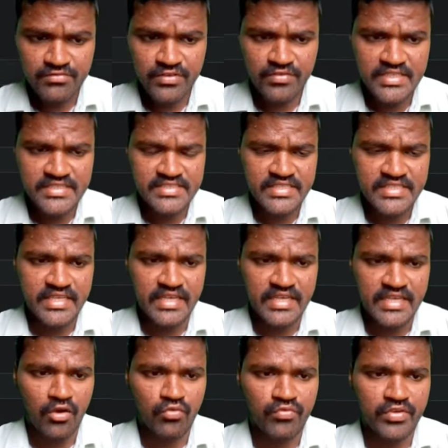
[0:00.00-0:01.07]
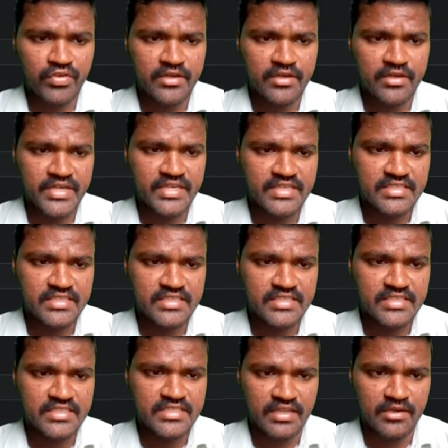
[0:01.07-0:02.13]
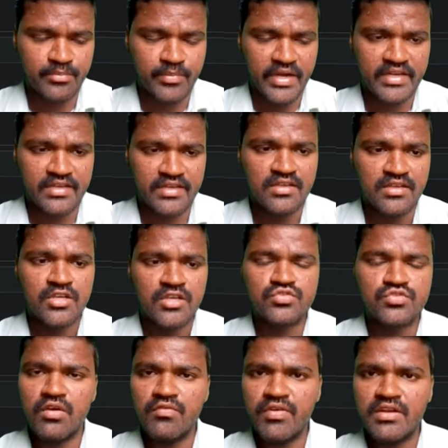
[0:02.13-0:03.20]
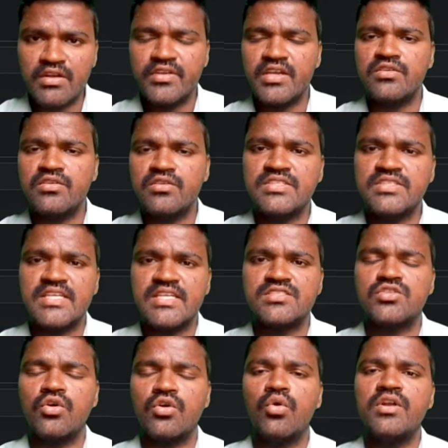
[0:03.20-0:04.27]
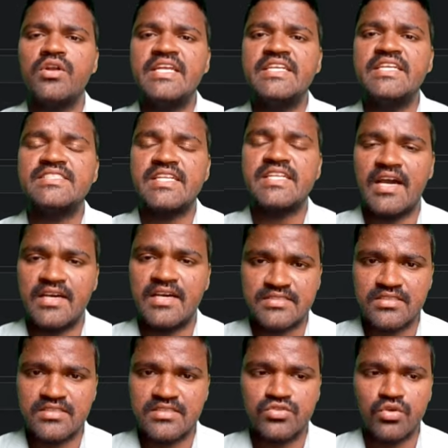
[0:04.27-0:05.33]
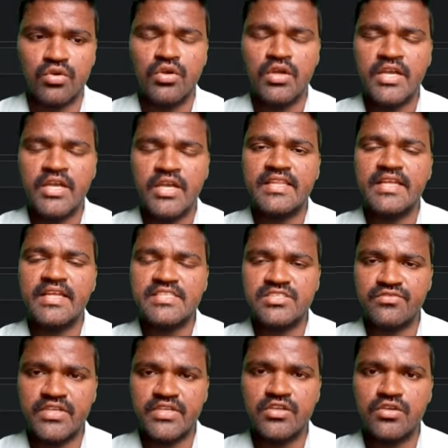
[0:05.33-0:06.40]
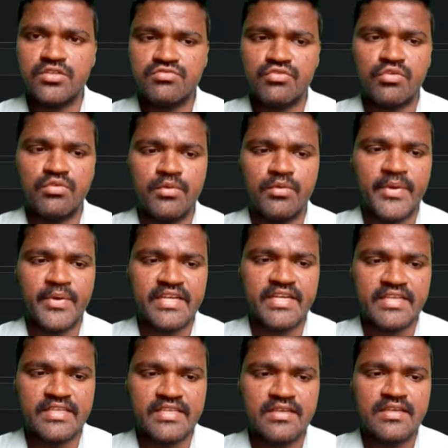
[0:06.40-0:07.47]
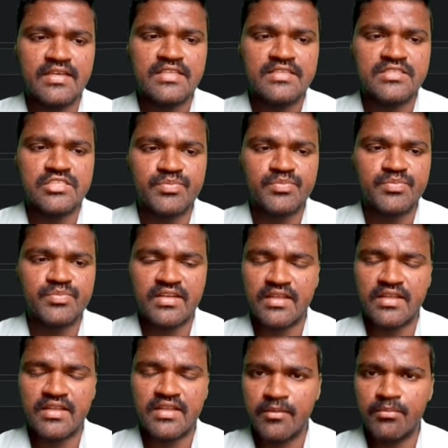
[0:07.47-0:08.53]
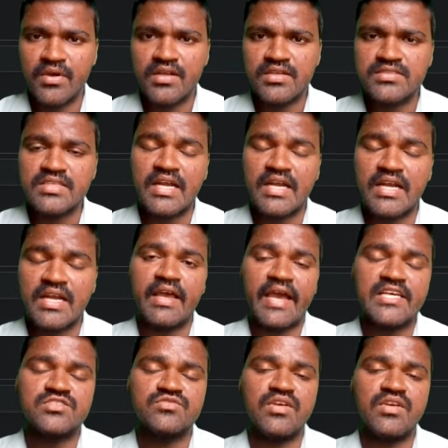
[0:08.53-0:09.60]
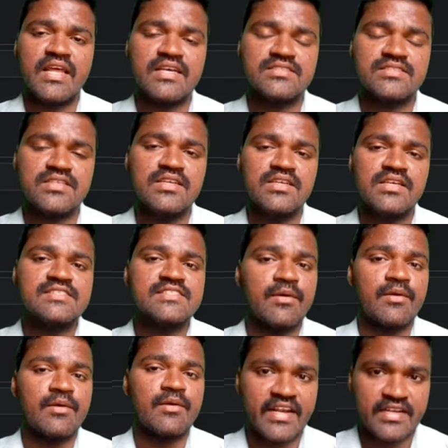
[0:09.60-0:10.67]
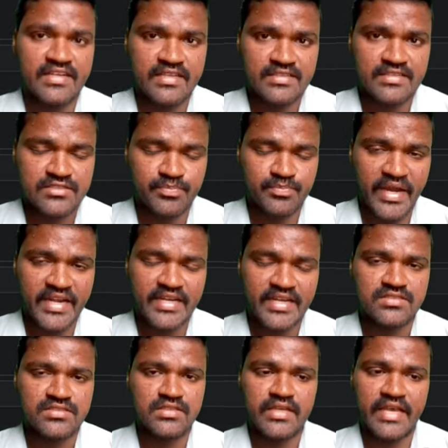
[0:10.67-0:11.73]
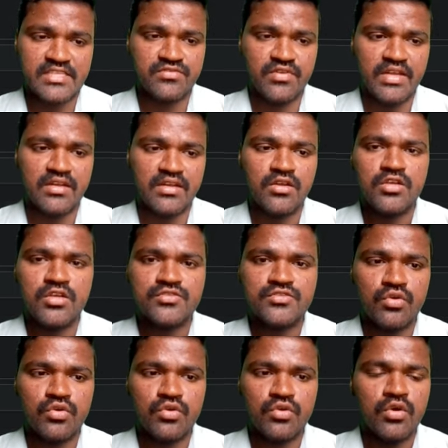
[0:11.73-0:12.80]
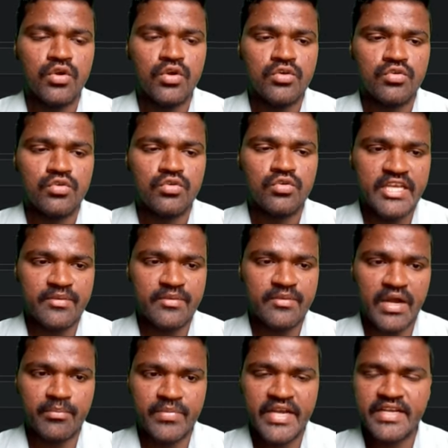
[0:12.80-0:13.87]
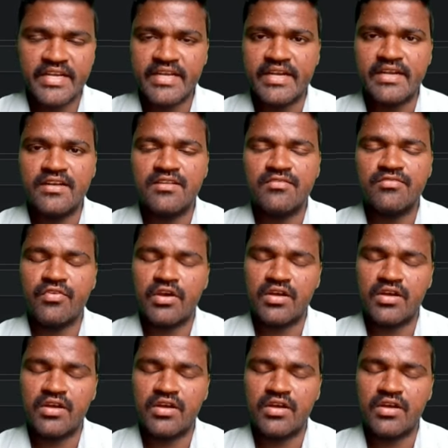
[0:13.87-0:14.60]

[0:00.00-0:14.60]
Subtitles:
we will see how we can print this particular pattern. So far we have discussed only stars. The next videos we will be printing this particular numbers and as well as some characters patterns as well. So keep updated,